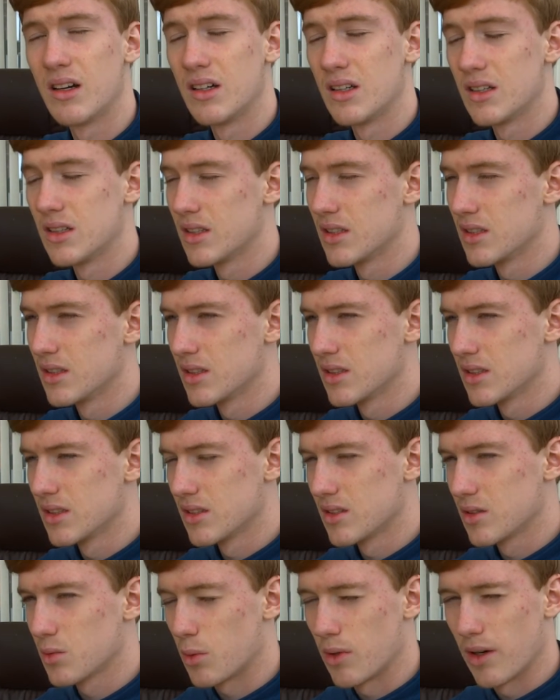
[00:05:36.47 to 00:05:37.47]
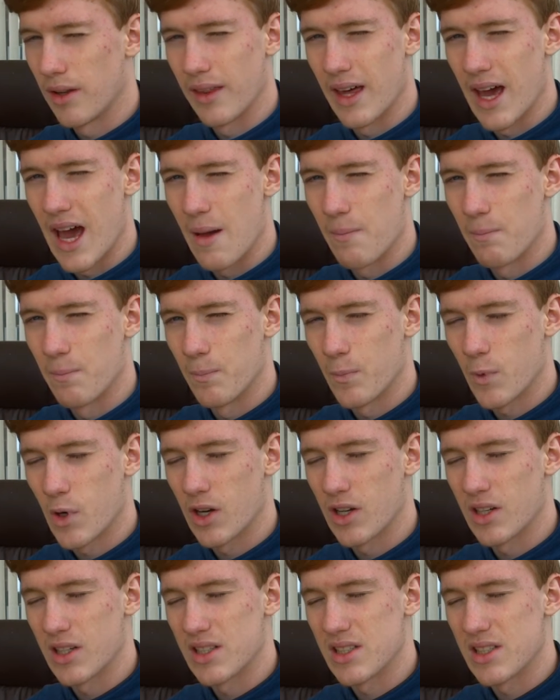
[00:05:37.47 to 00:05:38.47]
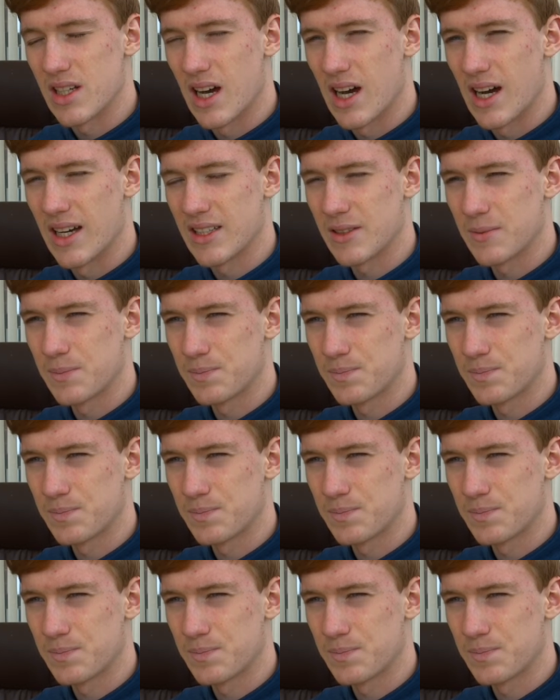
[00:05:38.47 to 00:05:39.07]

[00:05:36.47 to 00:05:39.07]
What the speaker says: It's one of them. Got to decide.